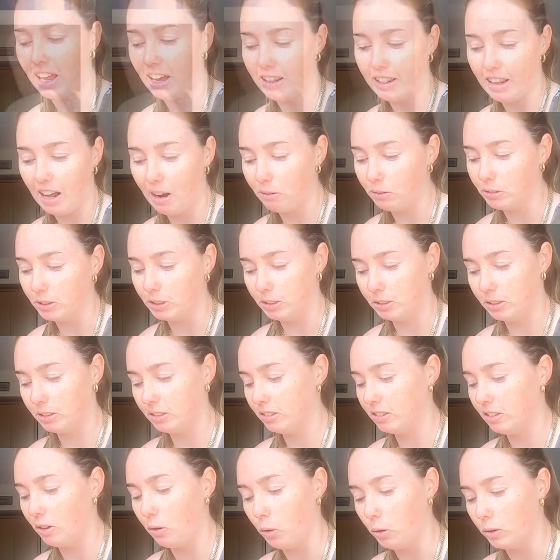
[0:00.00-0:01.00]
that was
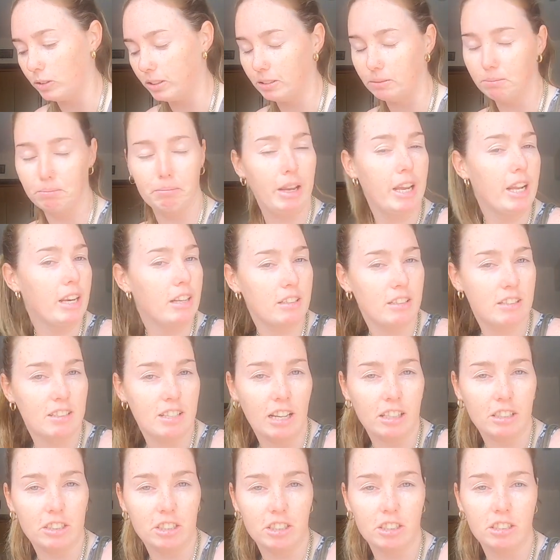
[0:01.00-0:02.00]
awesome, meeting
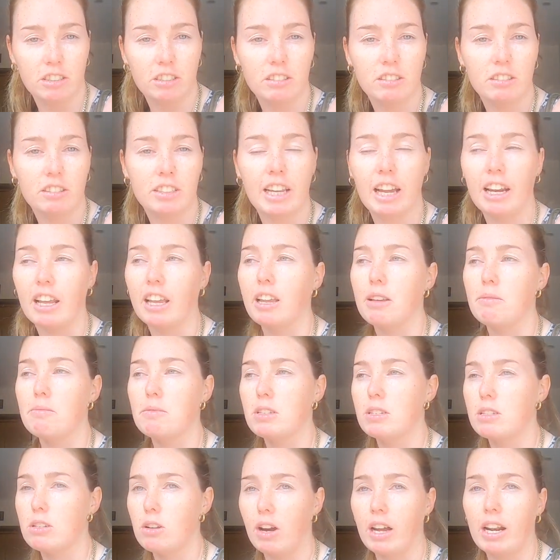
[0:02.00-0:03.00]
Sachin, getting him to
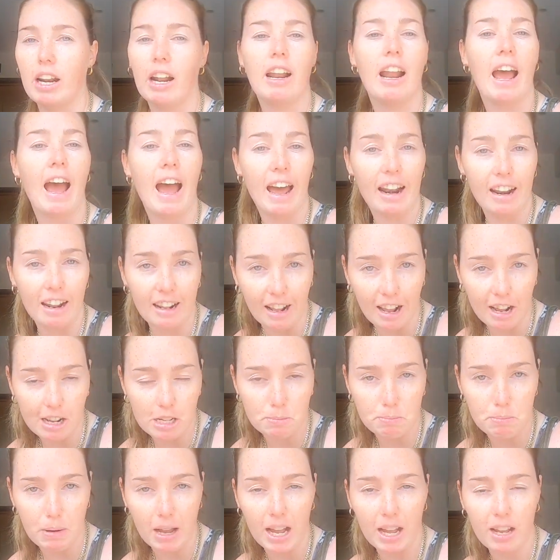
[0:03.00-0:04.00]
sign an Adidas
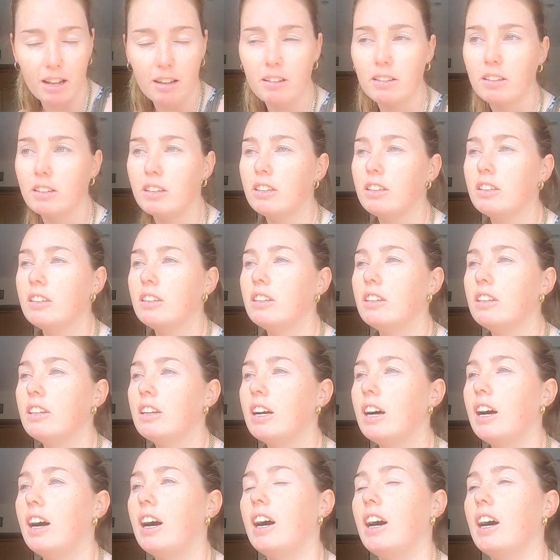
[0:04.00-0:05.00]
bat.
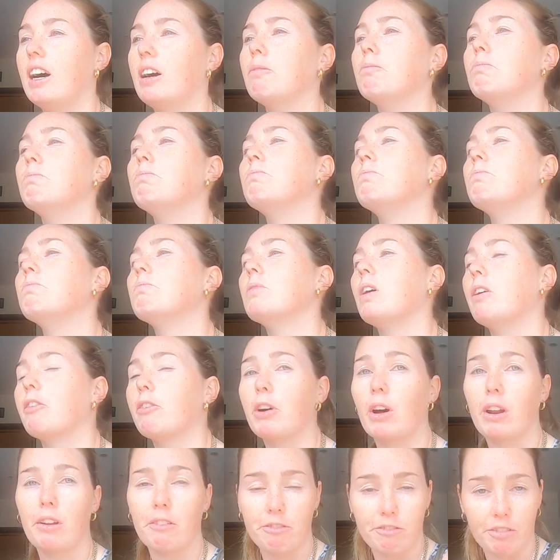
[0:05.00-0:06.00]
I've
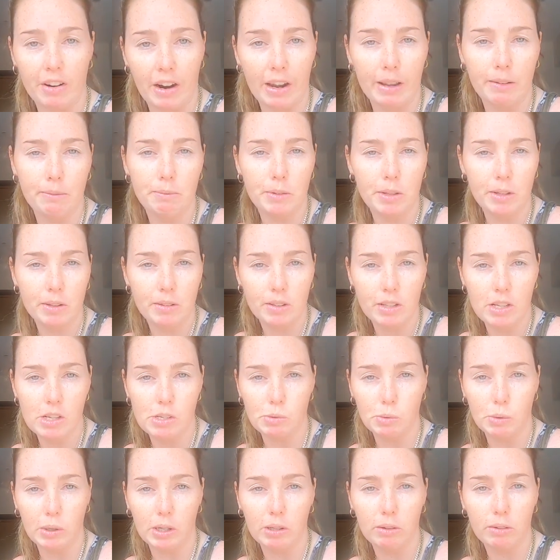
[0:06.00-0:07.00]
got it framed as
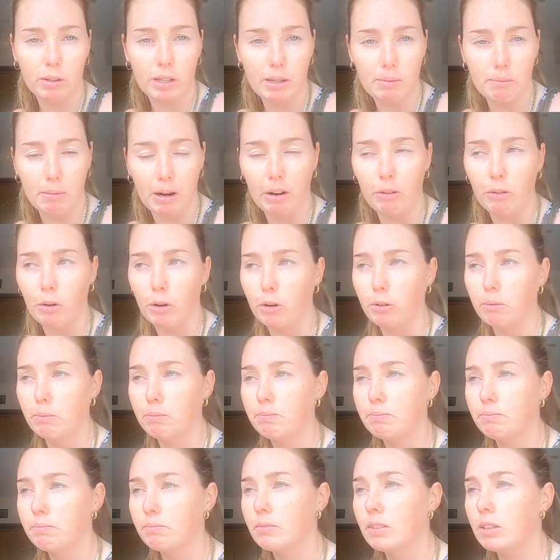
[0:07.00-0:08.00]
well in my room.
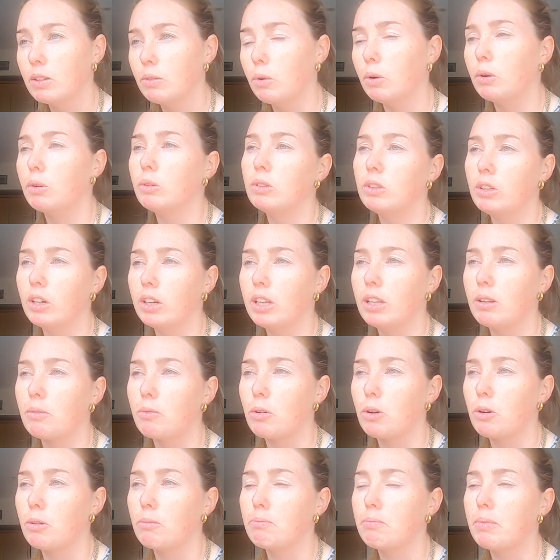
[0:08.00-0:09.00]
Well, not in the
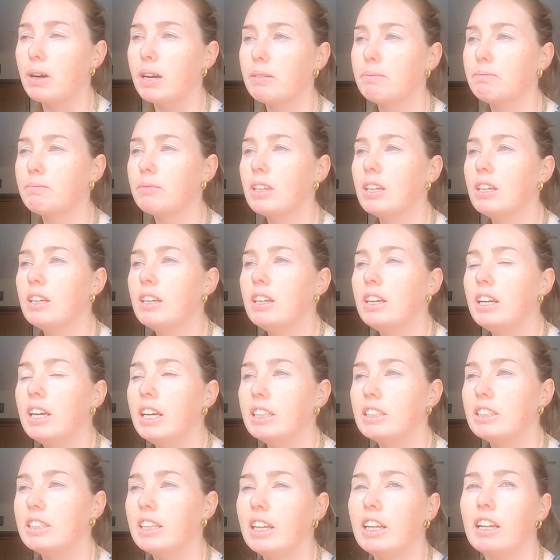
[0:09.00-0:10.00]
room, but
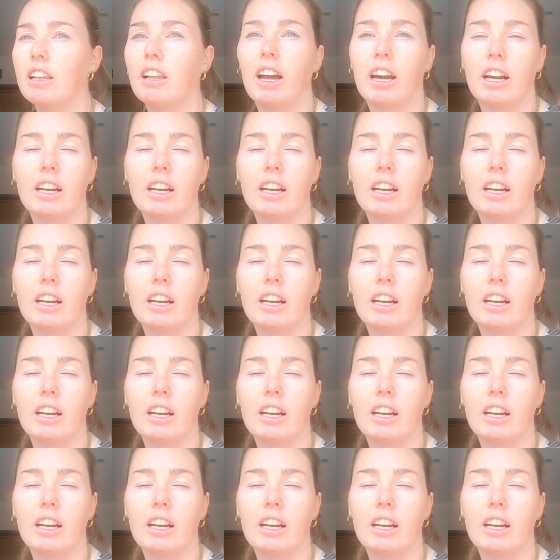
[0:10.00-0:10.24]
it's in